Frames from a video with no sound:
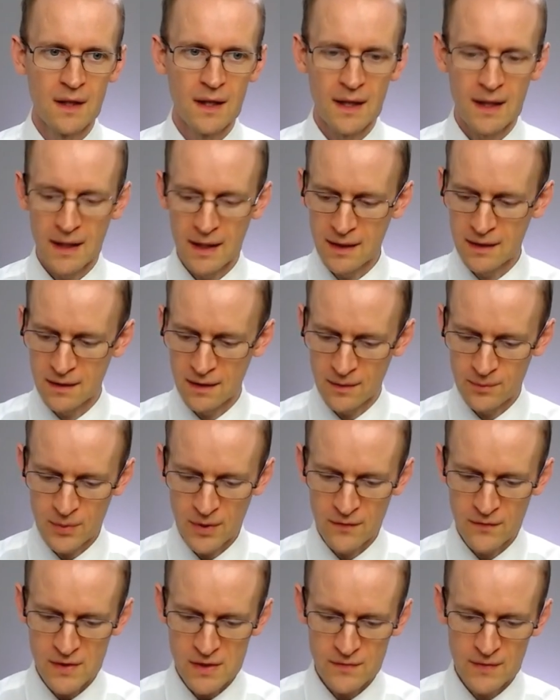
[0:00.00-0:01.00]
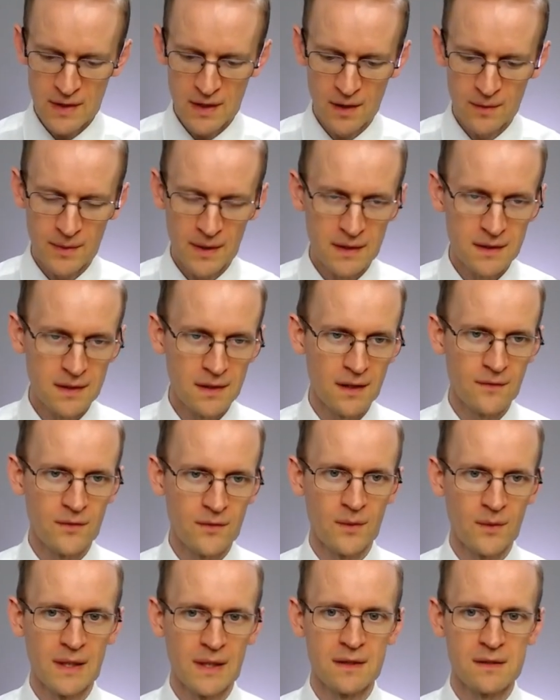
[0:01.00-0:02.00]
in a previous video, but I didn't give
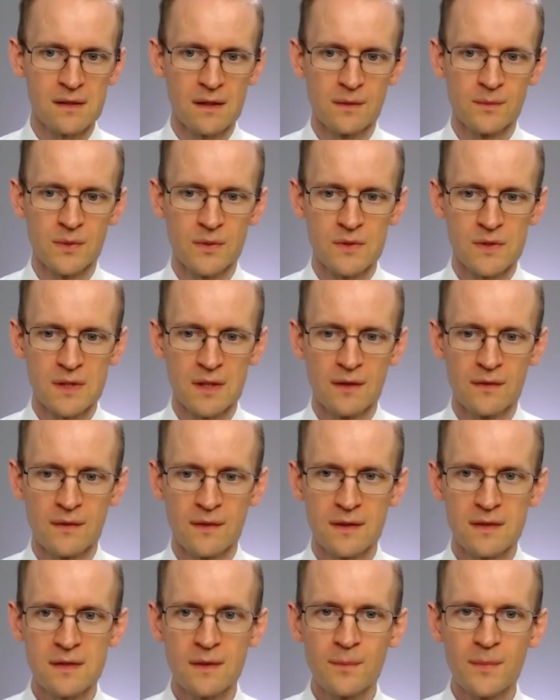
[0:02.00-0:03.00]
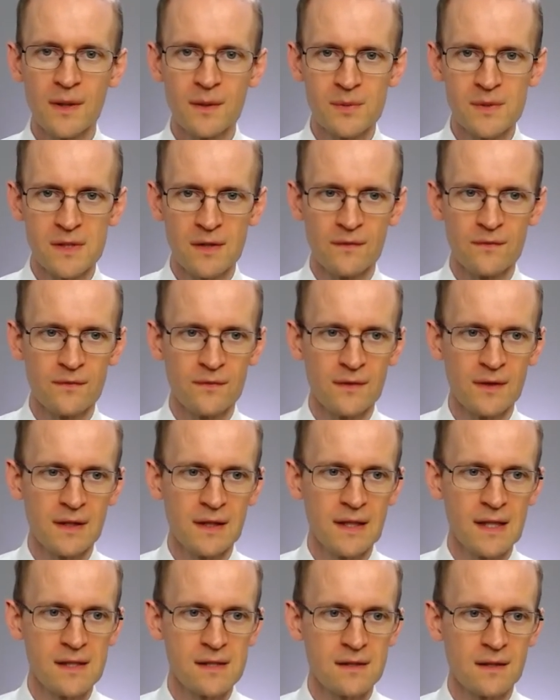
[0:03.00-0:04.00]
you any examples, so it's the purpose of
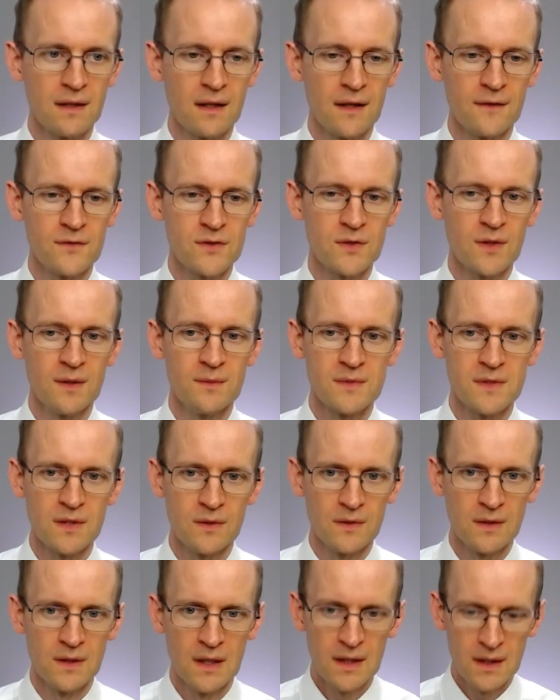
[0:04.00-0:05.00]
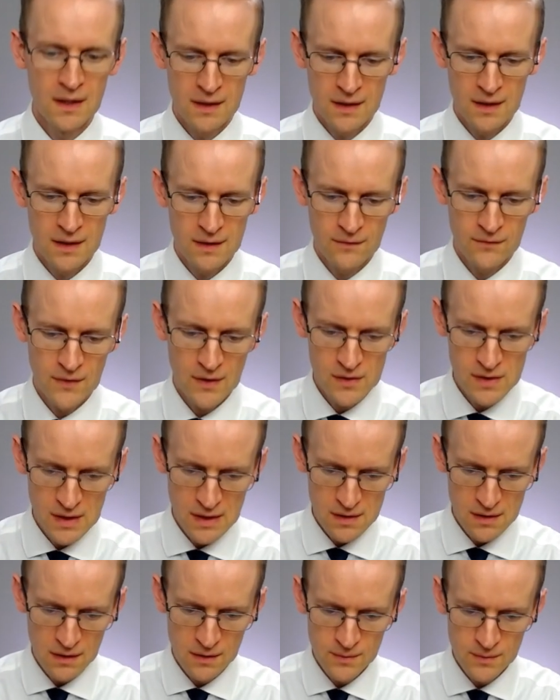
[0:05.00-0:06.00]
this live stream to give those
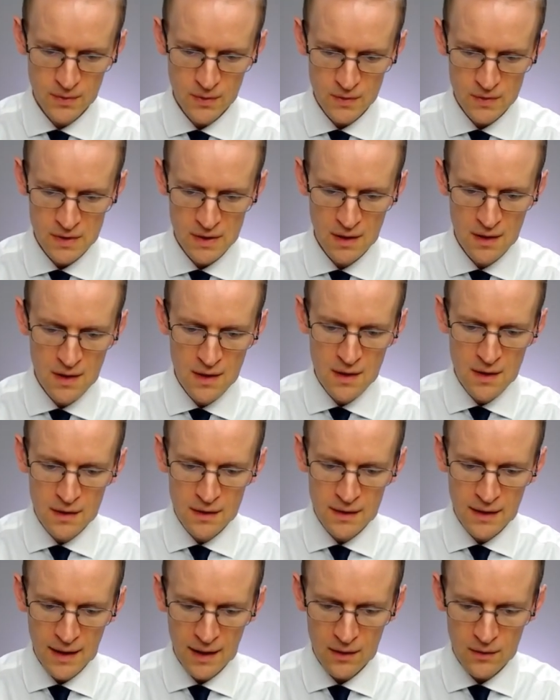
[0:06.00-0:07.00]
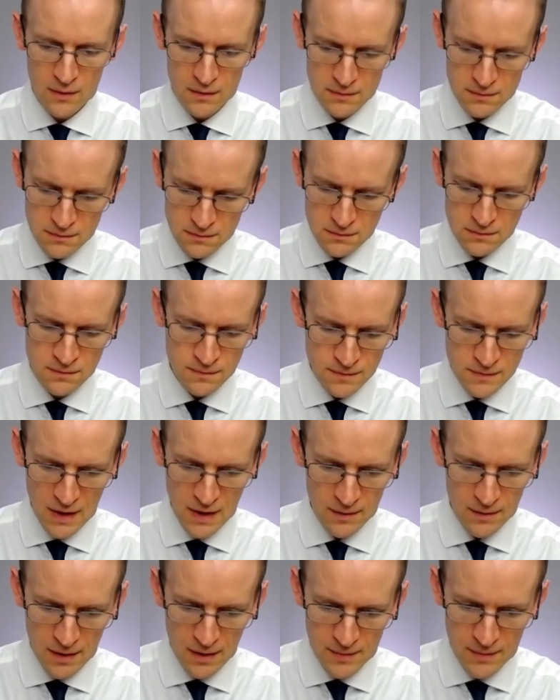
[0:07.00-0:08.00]
examples. Now
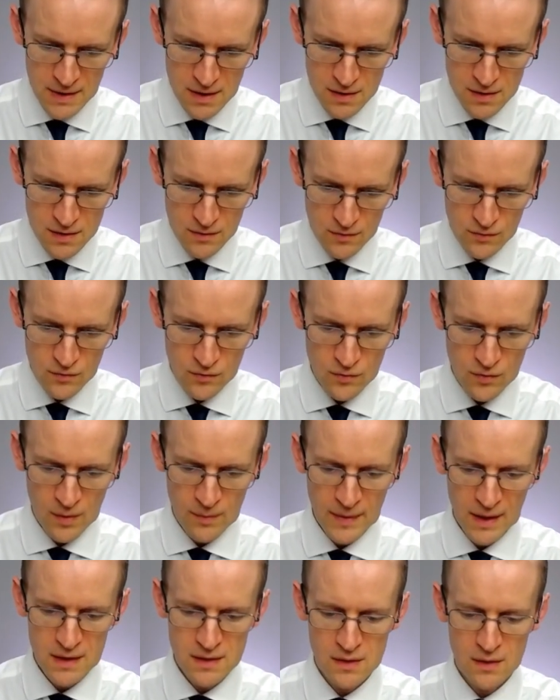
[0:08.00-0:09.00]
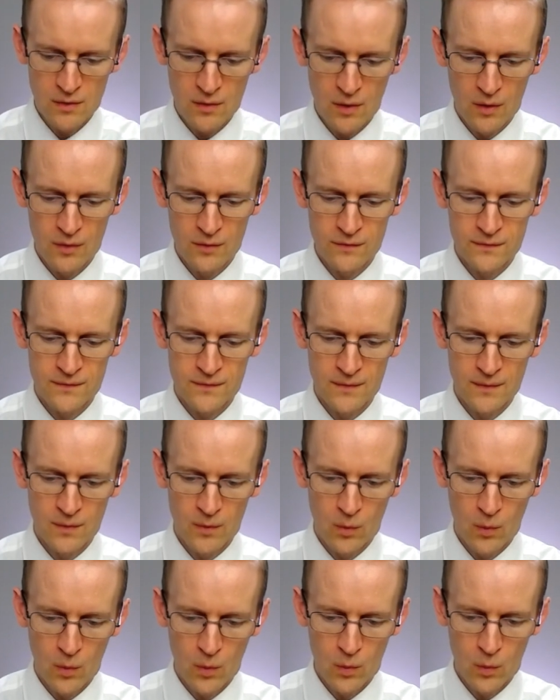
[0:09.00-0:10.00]
let me just remind you of
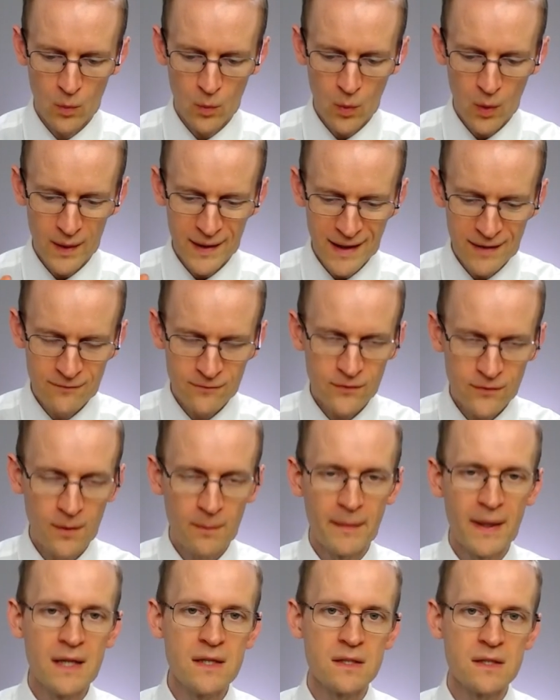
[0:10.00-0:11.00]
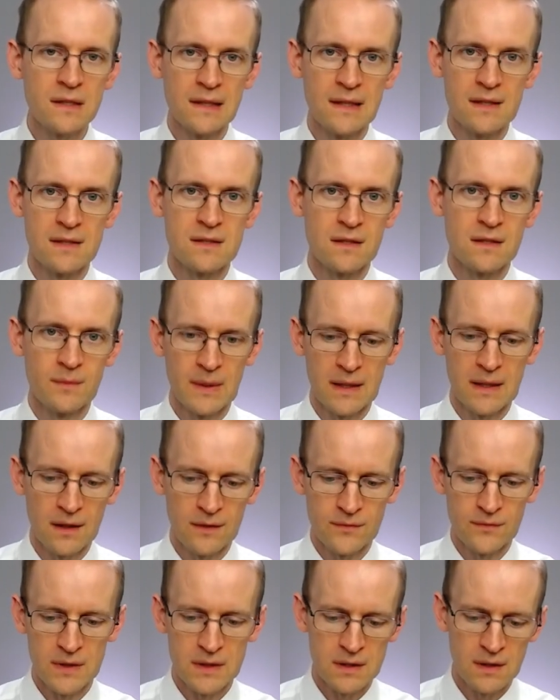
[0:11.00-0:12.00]
what information needs to be
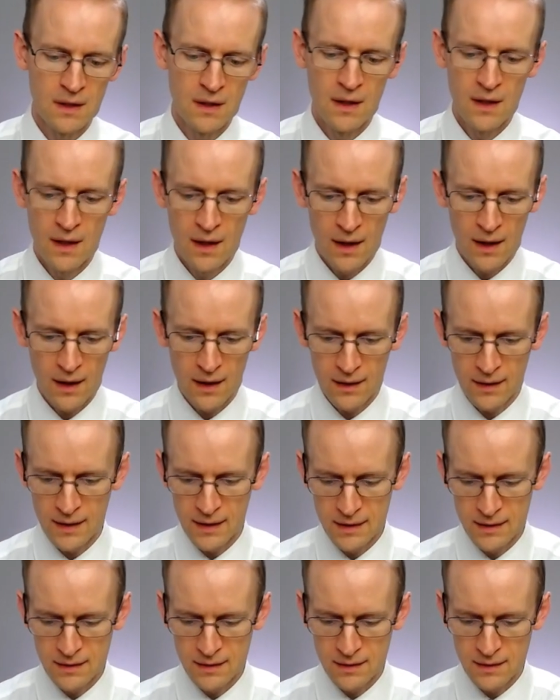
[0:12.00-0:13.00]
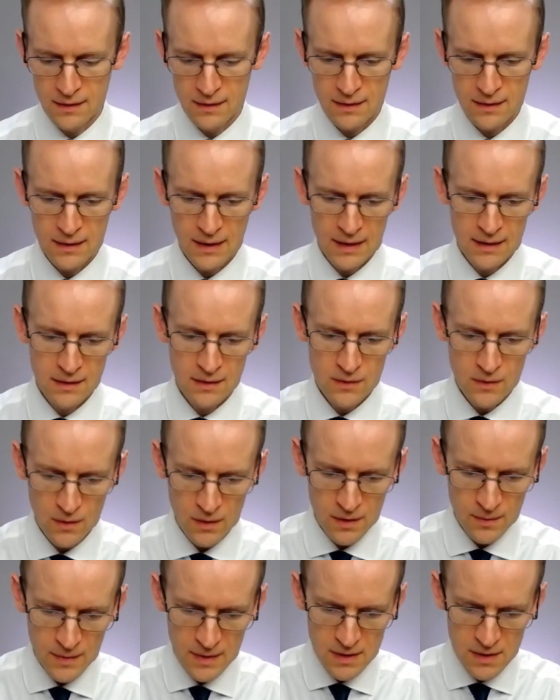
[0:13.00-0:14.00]
covered in the
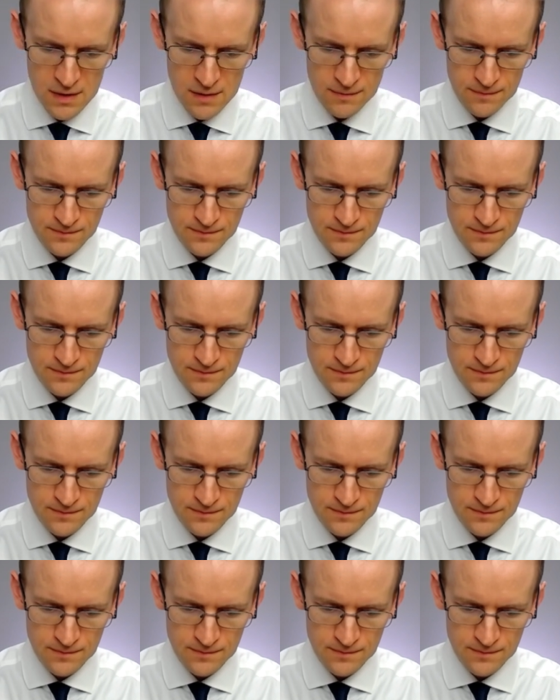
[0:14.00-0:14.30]
documents.